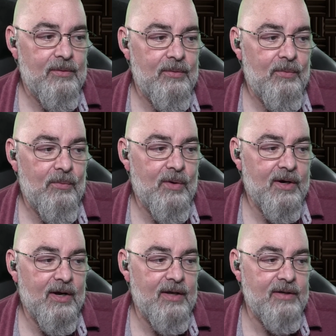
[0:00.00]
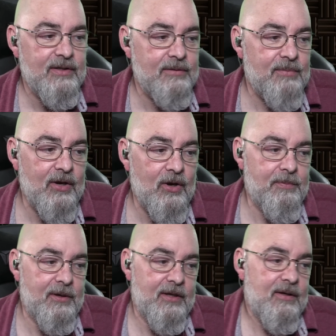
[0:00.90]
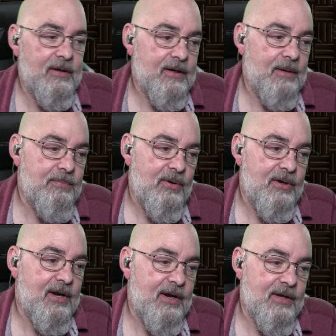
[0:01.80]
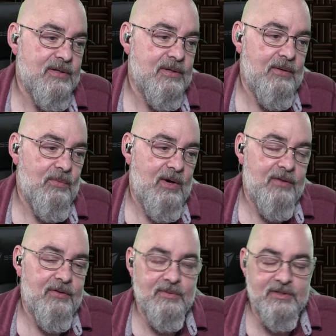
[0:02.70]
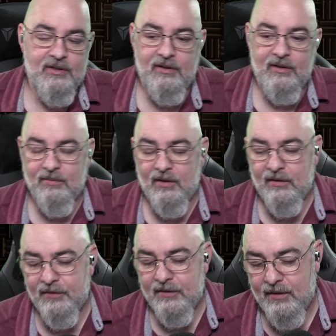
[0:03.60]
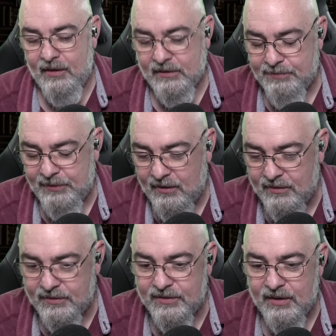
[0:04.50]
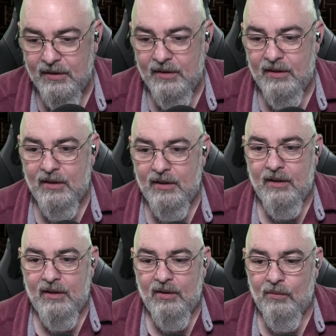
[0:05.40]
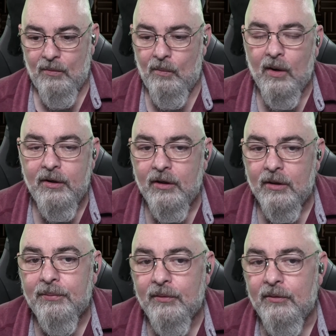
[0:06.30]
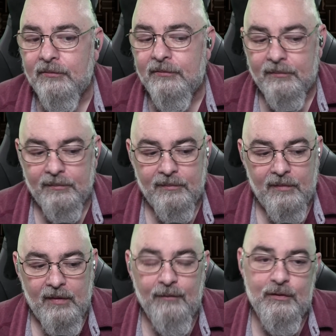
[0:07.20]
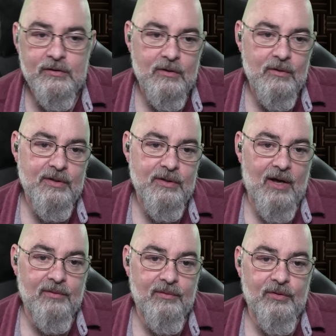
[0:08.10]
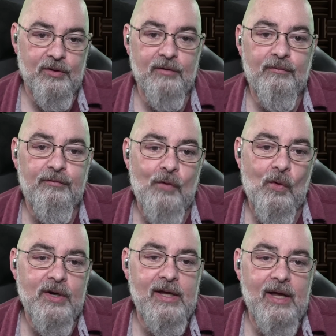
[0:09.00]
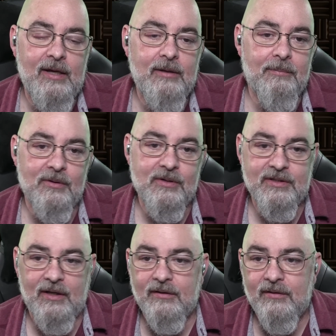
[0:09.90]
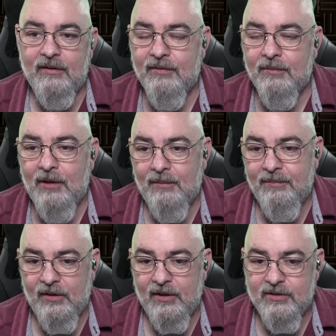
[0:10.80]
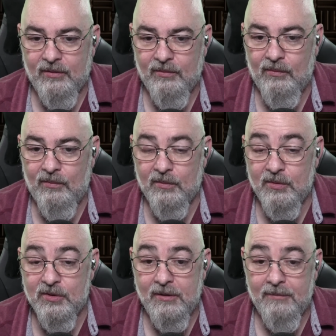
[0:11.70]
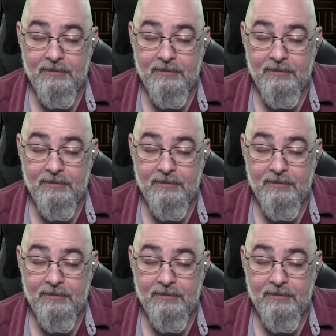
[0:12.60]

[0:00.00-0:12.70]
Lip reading: When I did my opening and I pointed out why I thought it was silly and irrelevant, it's because what are you going to prove? If it turned out that 48% of the population were Muslim,